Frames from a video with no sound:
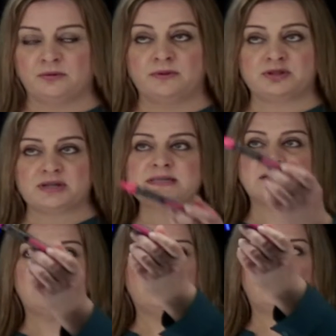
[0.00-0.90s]
We
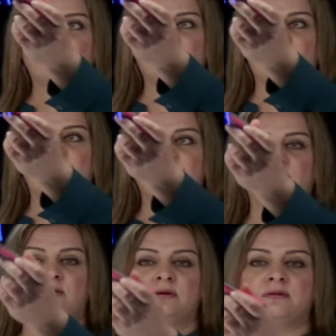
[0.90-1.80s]
just rewrote the
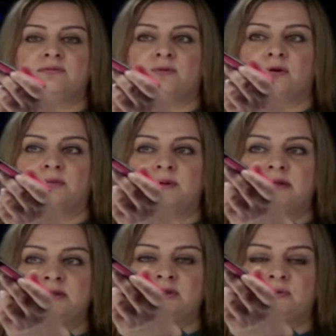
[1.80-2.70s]
radical form
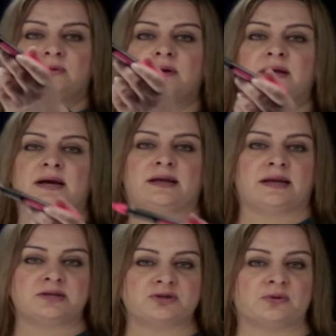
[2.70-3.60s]
into a
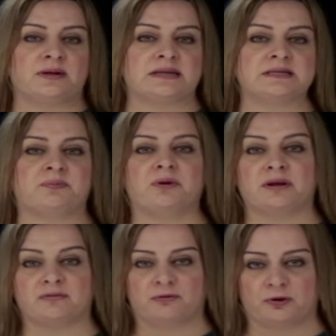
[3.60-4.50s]
rational
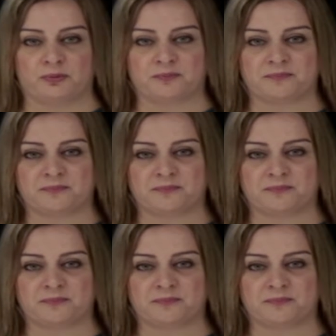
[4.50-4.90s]
exponent form.